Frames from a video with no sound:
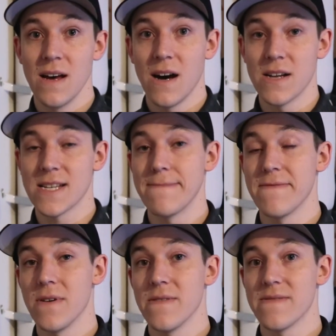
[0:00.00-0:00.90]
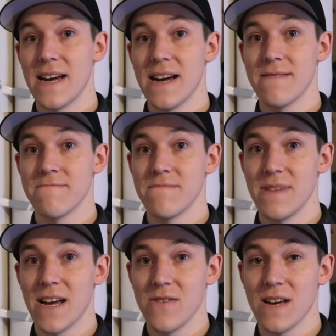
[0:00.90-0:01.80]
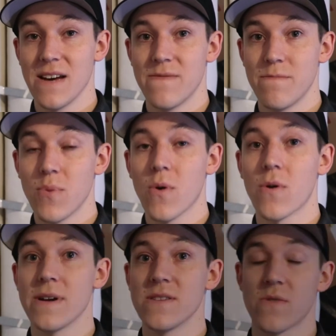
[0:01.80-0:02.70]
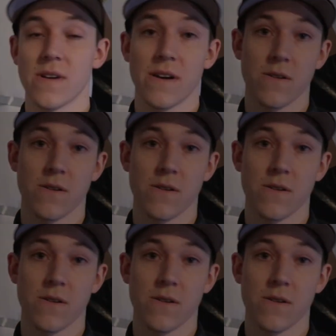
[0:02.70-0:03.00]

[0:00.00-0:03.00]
On top of all of that, now you have poor indoor air